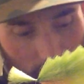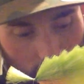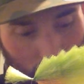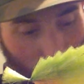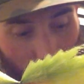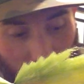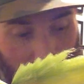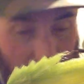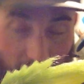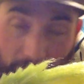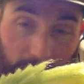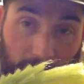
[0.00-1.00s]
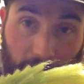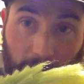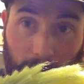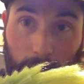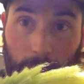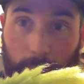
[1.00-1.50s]
perch, zander,
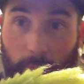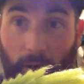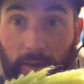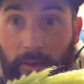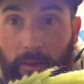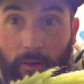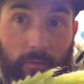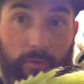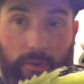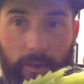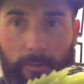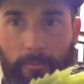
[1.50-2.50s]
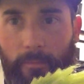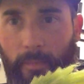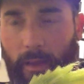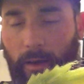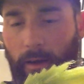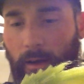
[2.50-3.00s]
pike, obviously,
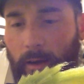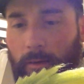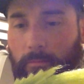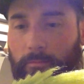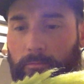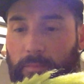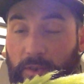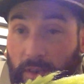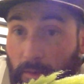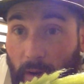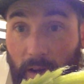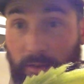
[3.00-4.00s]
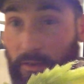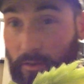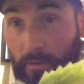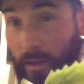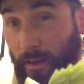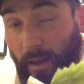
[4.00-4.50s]
sea bass.
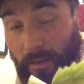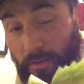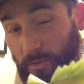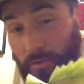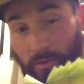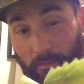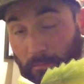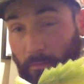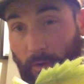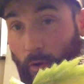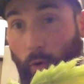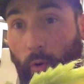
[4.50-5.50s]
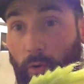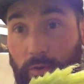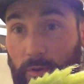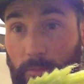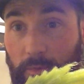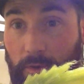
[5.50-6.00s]
He catches some
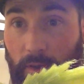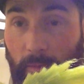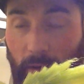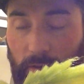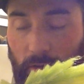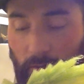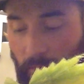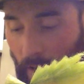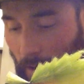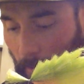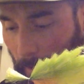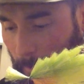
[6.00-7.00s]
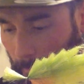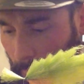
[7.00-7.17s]
awesome sea bass over that way,